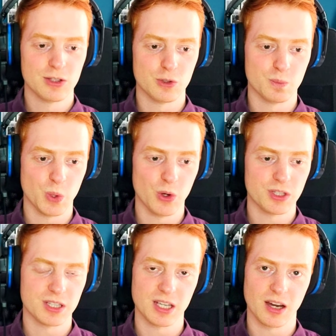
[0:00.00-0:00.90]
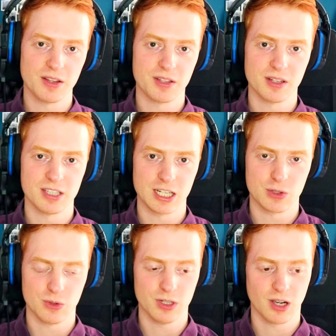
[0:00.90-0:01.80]
to put the other
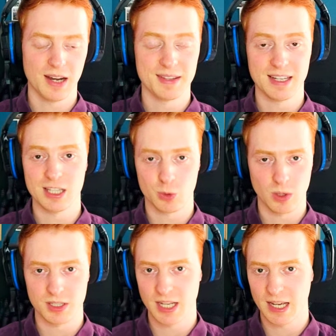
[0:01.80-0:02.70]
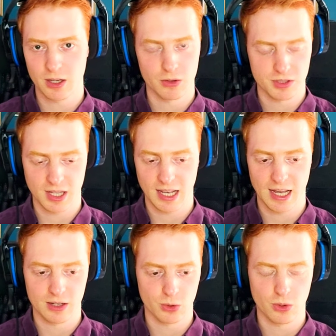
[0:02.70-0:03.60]
Desrook either into our deck, onto the
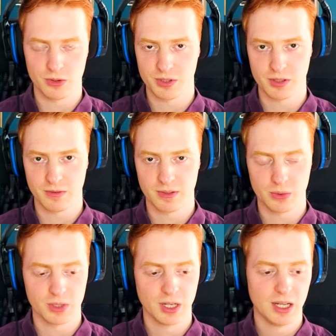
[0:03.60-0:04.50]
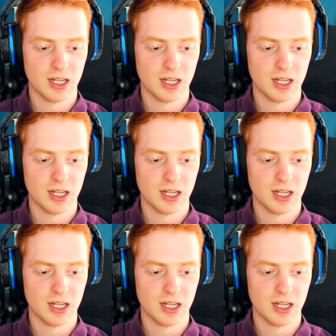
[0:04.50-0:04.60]
hand, or onto the field.